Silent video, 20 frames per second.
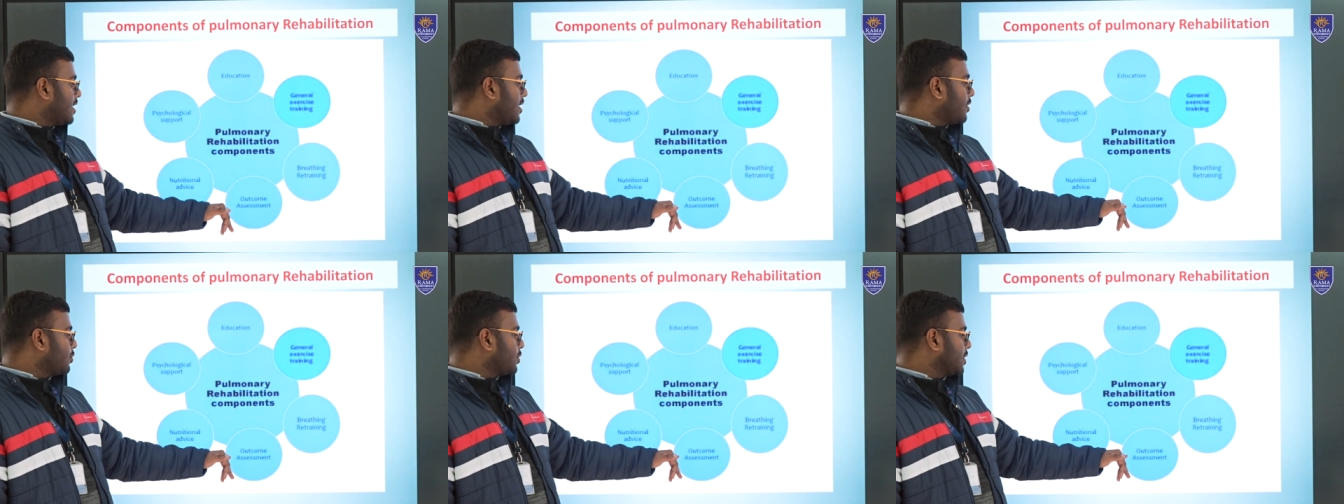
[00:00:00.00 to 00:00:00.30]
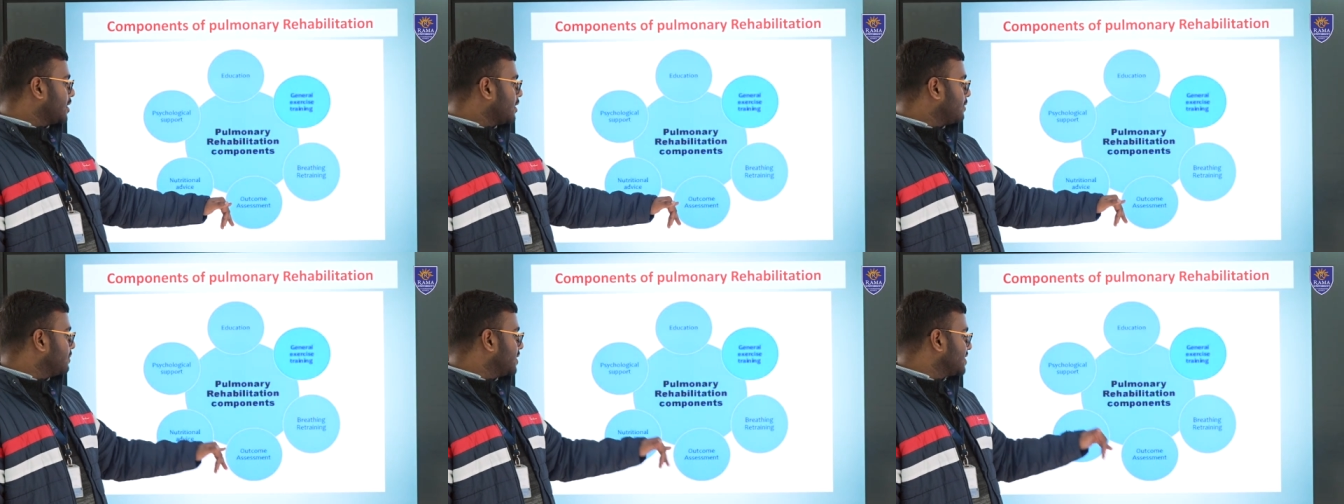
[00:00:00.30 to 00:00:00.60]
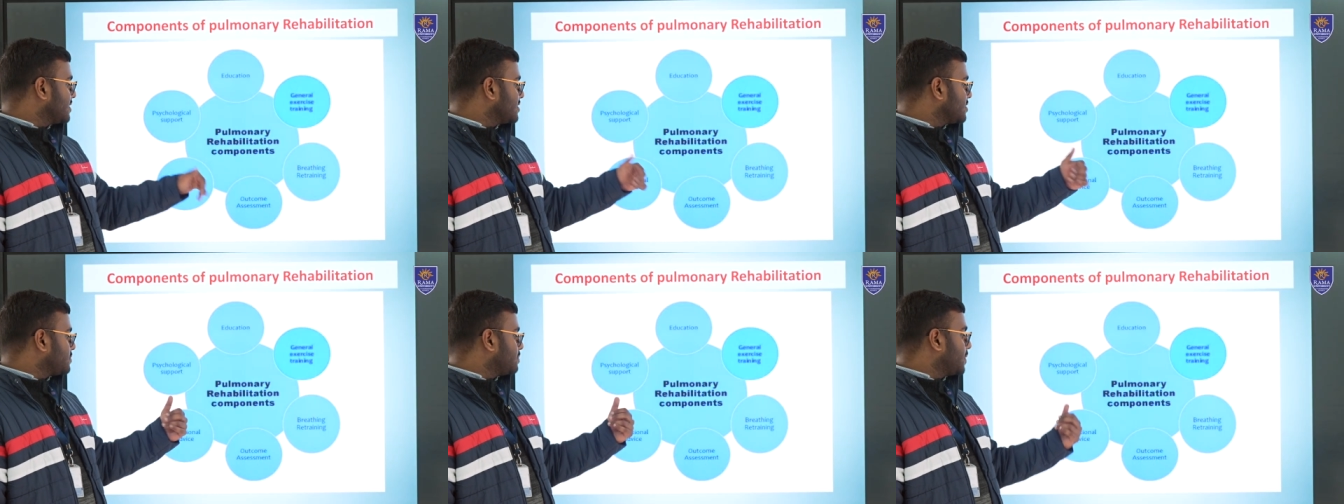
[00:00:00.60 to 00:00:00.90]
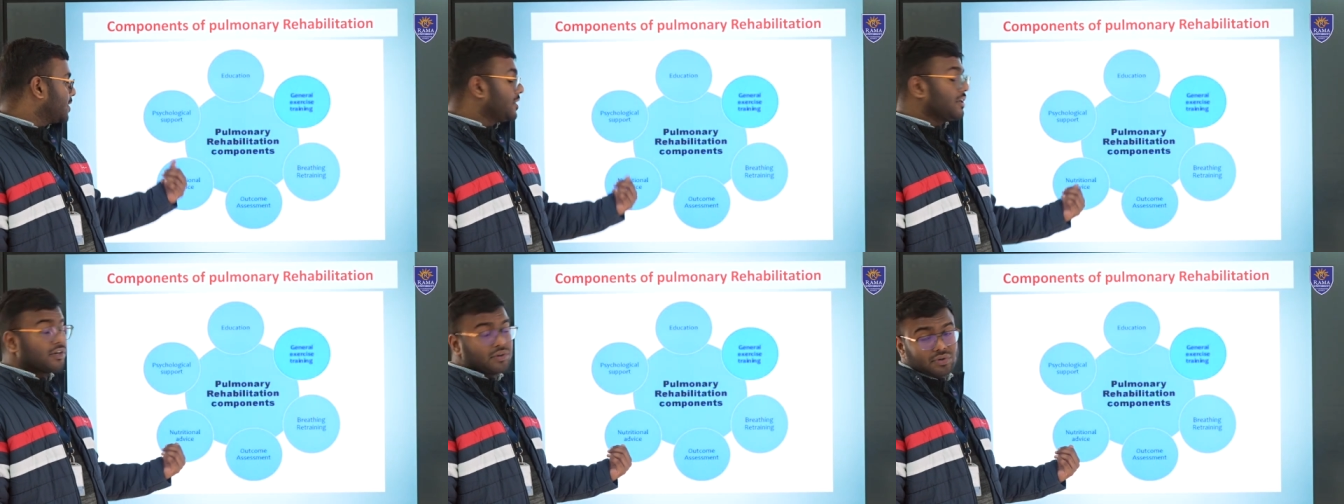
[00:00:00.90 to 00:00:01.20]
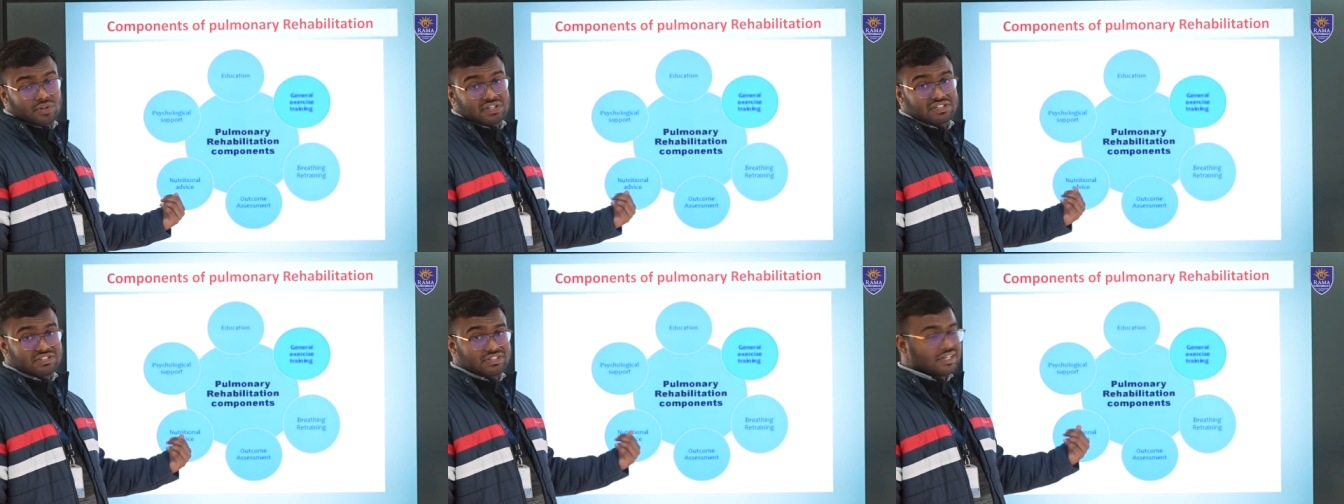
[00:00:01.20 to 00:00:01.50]
outcome assessment,
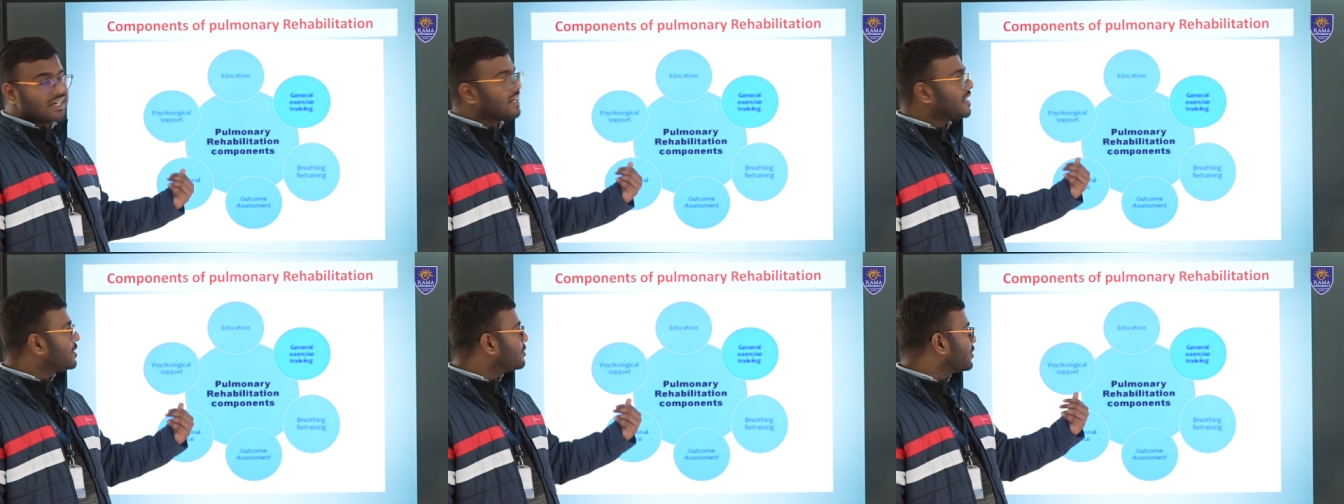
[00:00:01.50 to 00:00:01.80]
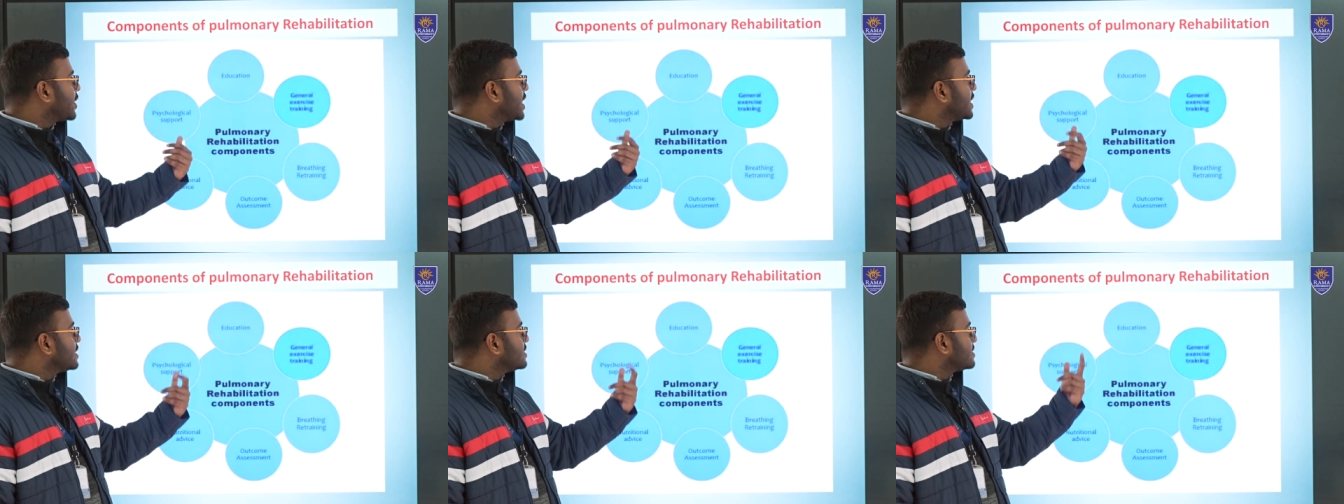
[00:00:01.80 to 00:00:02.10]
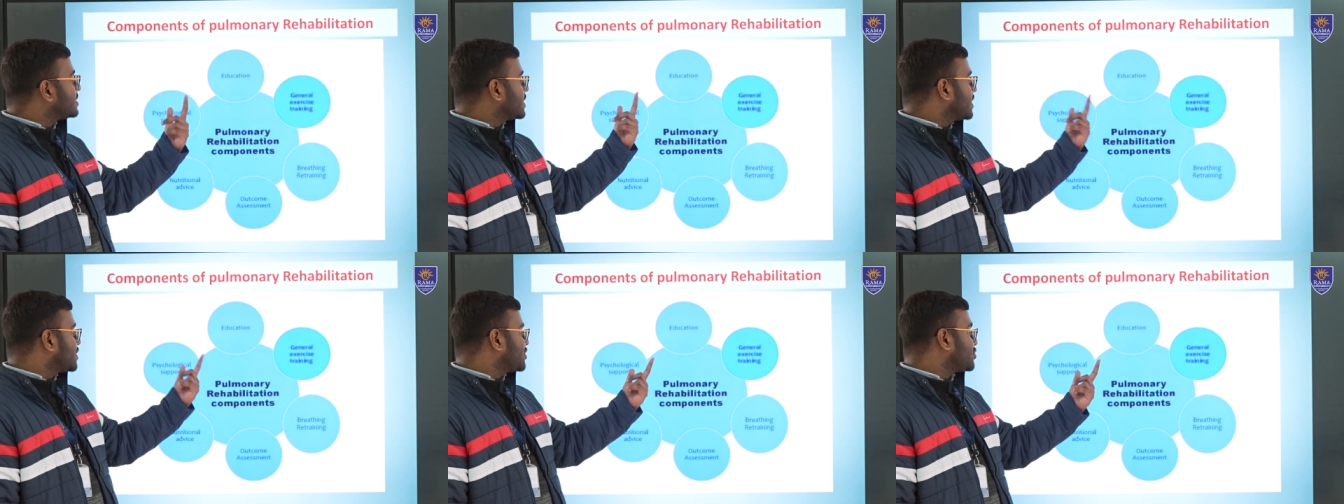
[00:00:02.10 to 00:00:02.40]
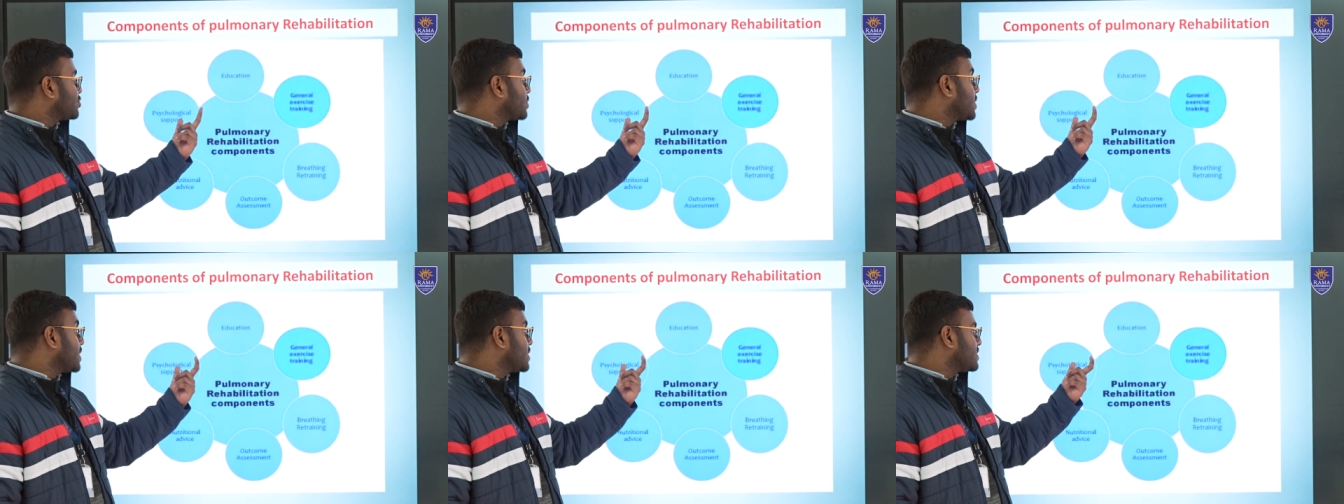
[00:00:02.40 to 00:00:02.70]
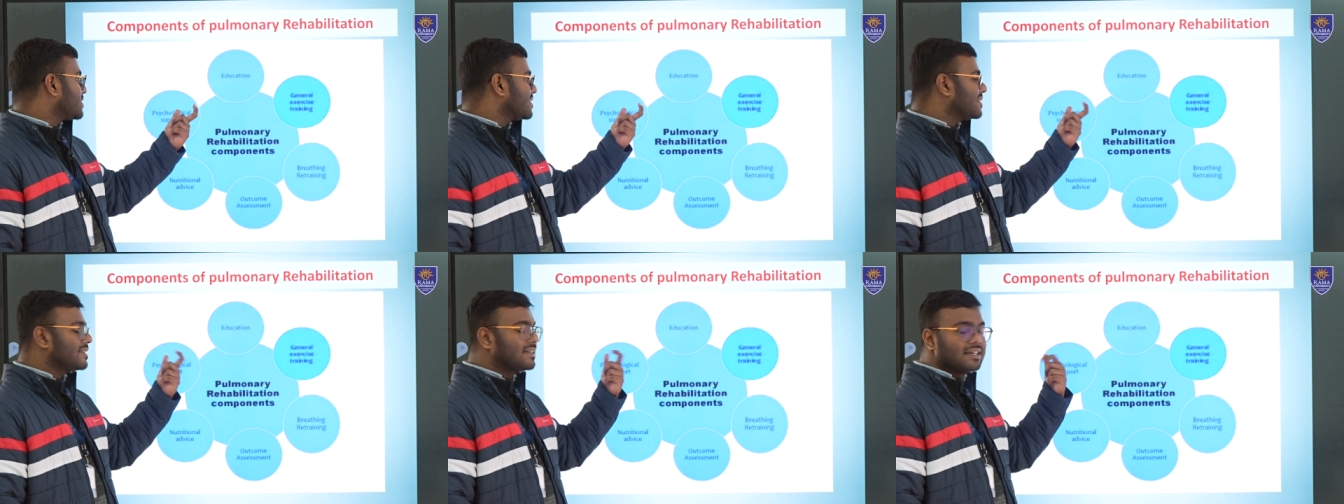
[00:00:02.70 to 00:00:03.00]
nutritional advice,
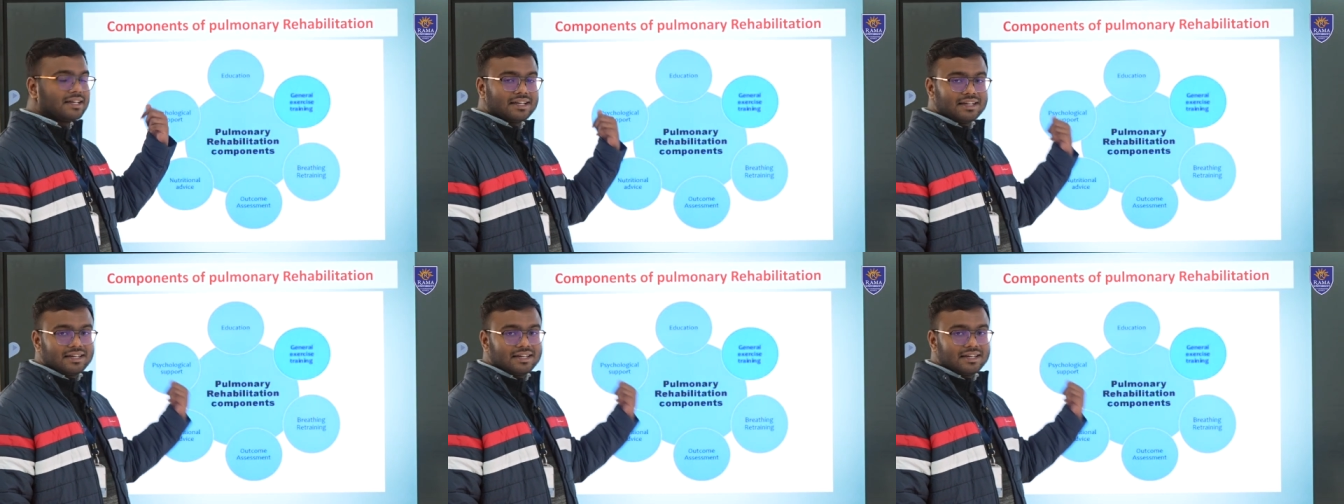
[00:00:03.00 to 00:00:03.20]
education,